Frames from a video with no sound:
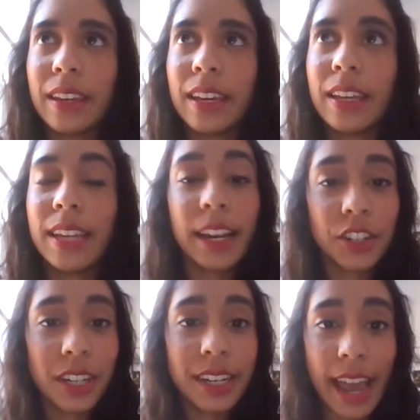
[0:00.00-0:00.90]
And
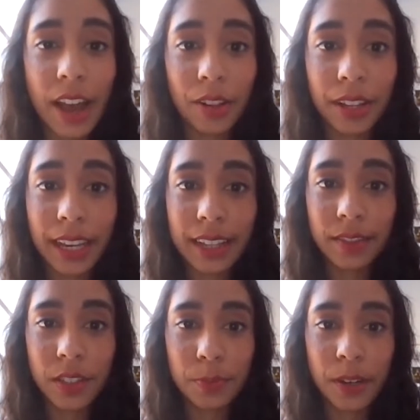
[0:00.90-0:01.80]
actually now, like as
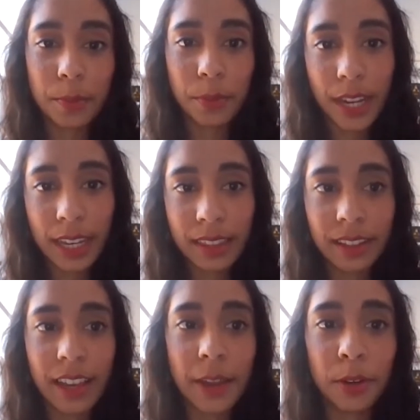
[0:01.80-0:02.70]
of spring break,
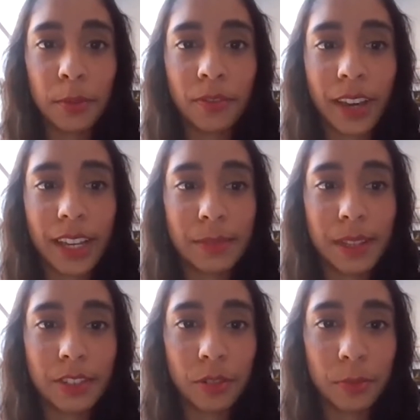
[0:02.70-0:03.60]
the library provides
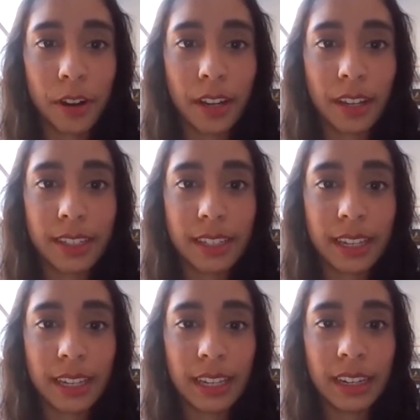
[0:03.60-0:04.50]
menstrual products
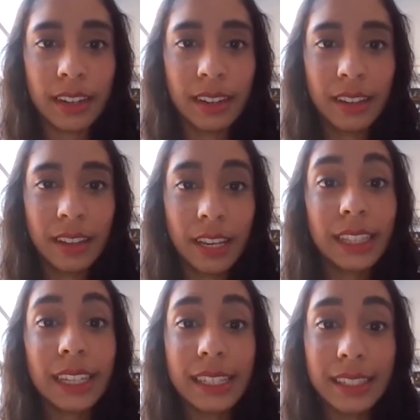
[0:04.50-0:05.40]
in
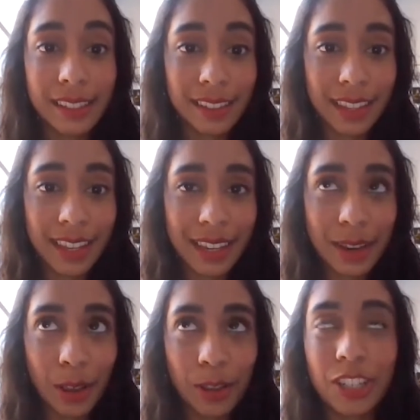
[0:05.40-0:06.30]
at least
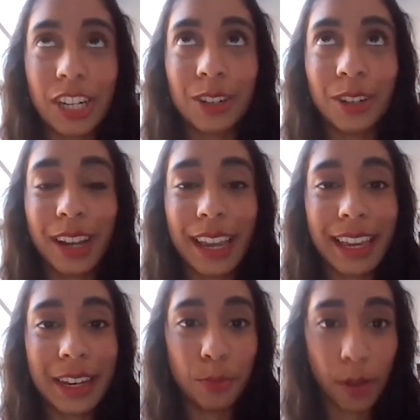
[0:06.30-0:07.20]
the all gender
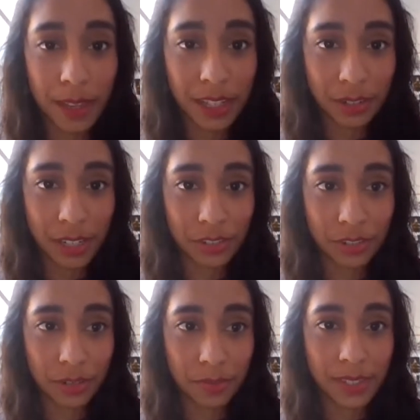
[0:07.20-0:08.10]
and women's
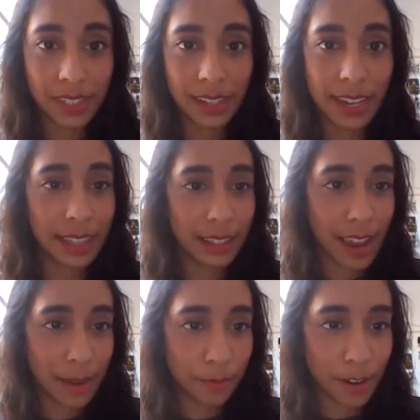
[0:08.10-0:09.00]
restrooms in the
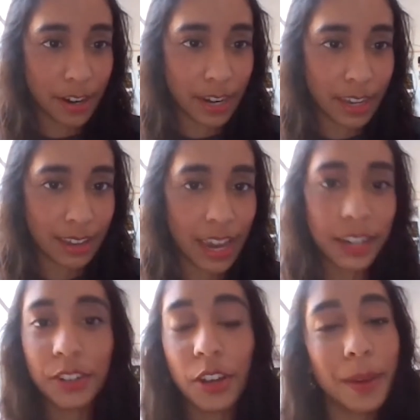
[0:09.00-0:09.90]
library.
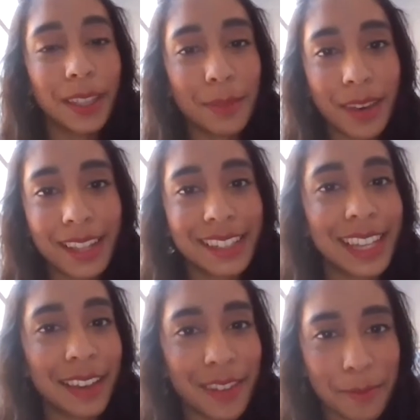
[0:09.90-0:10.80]
I don't know about the men's,
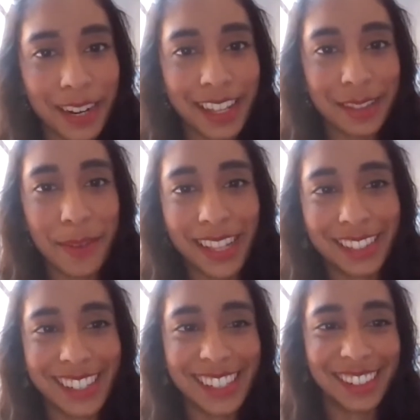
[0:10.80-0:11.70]
because I've not been in the
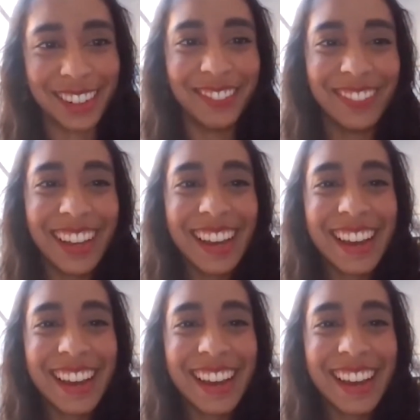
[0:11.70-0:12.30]
men's restroom.